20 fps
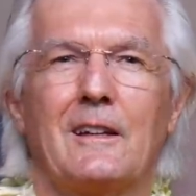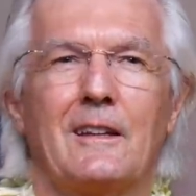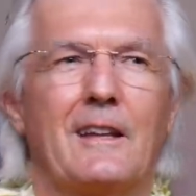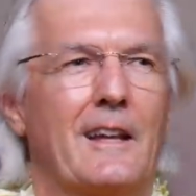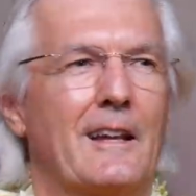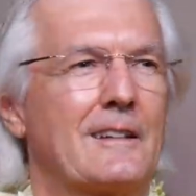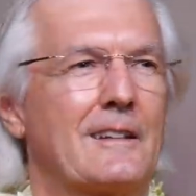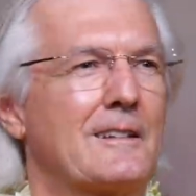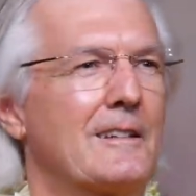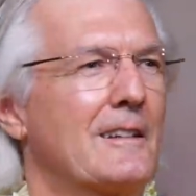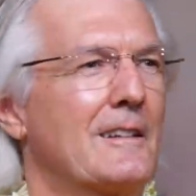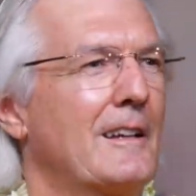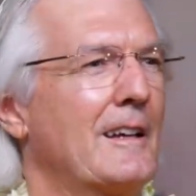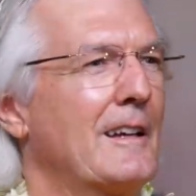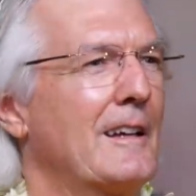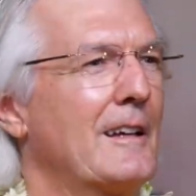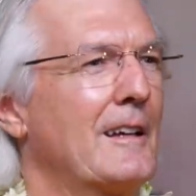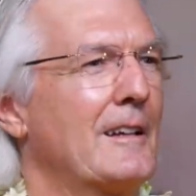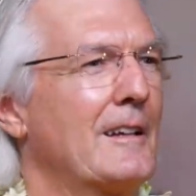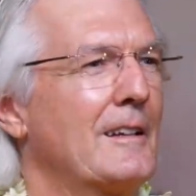that
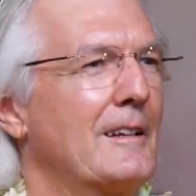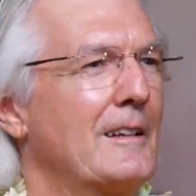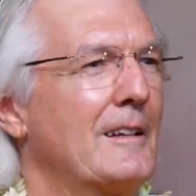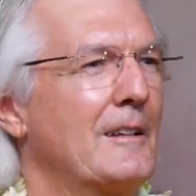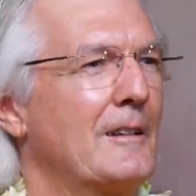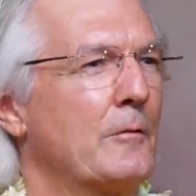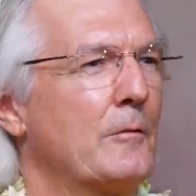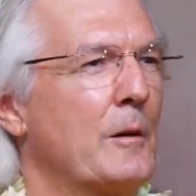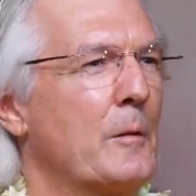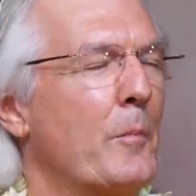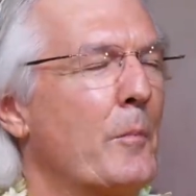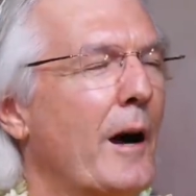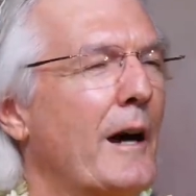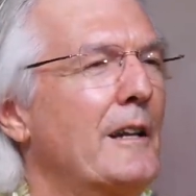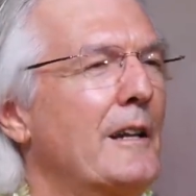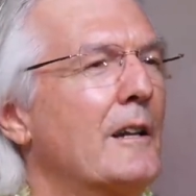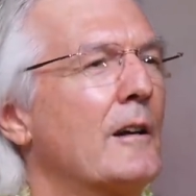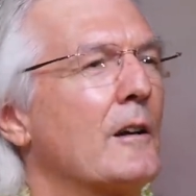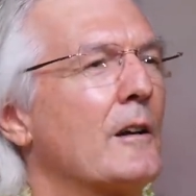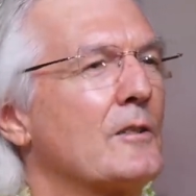
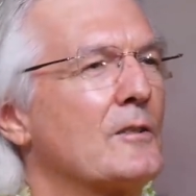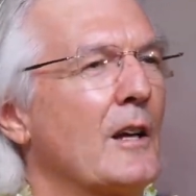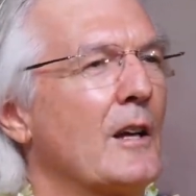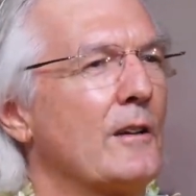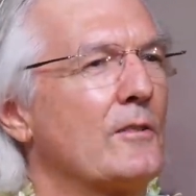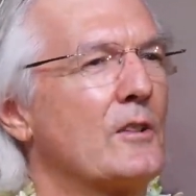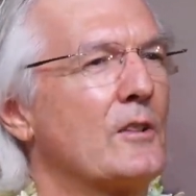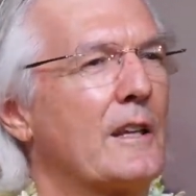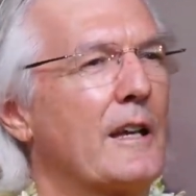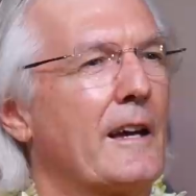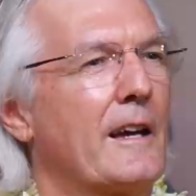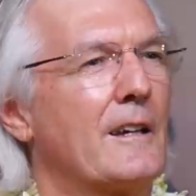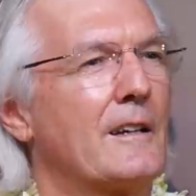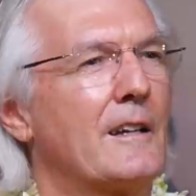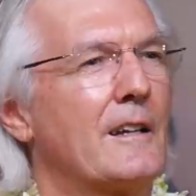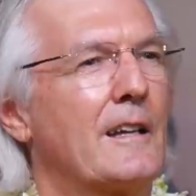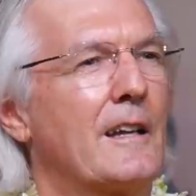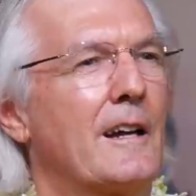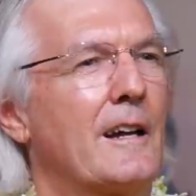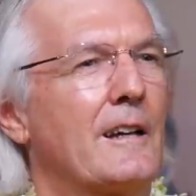reminding ourselves again
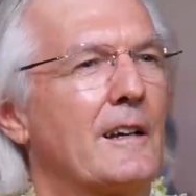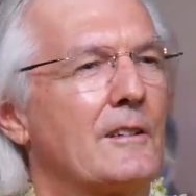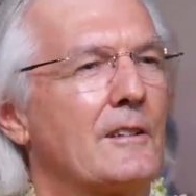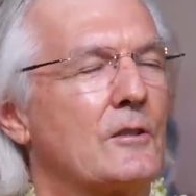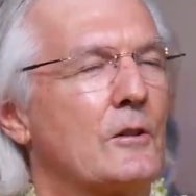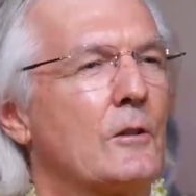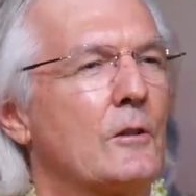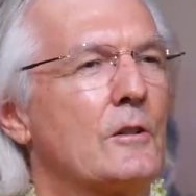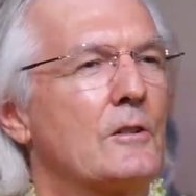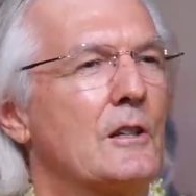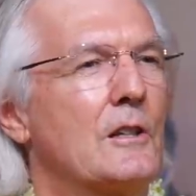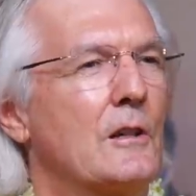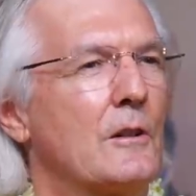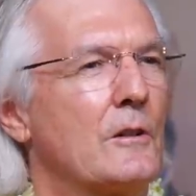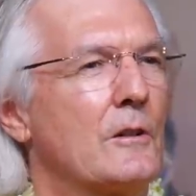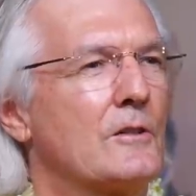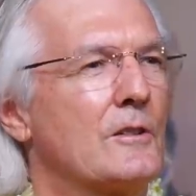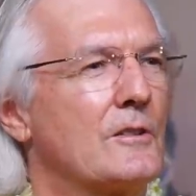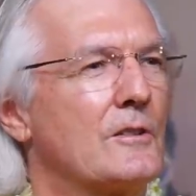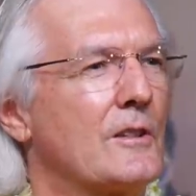and again as Guruji
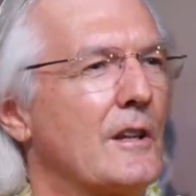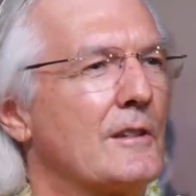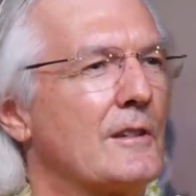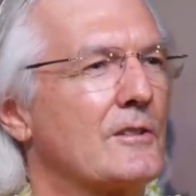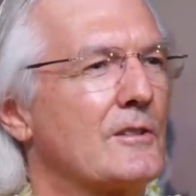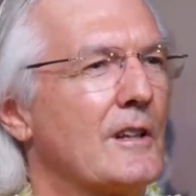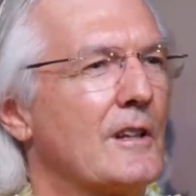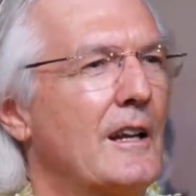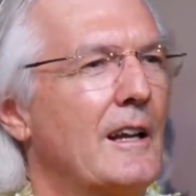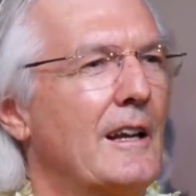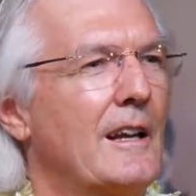urges us,